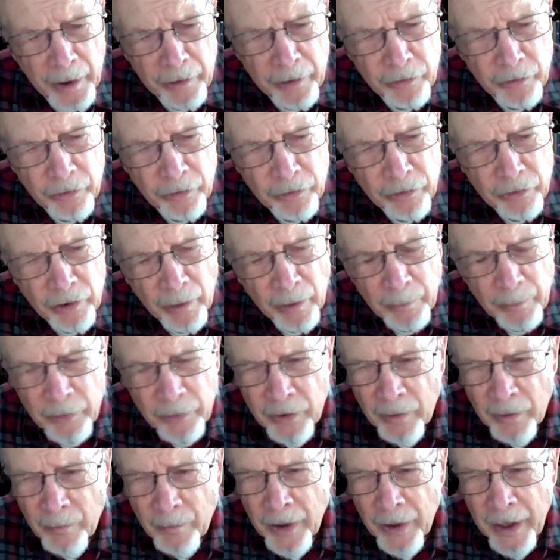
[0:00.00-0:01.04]
in
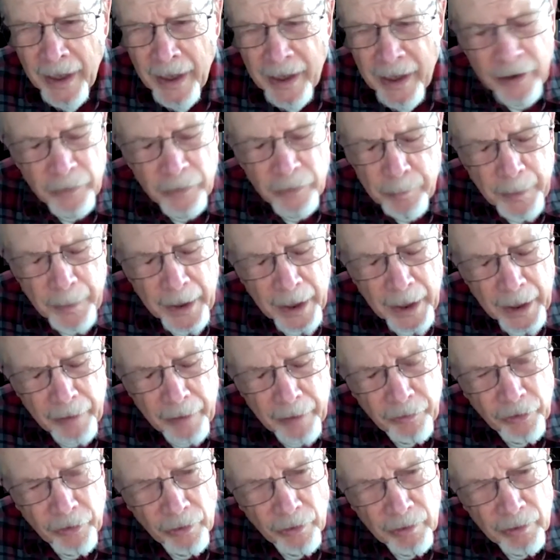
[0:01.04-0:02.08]
relationships is
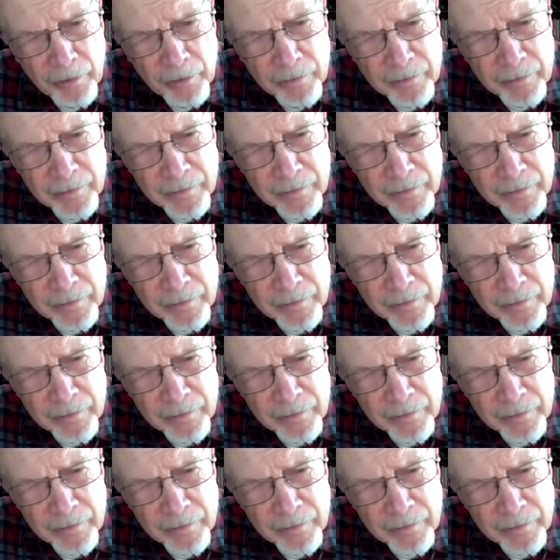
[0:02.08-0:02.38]
behavior.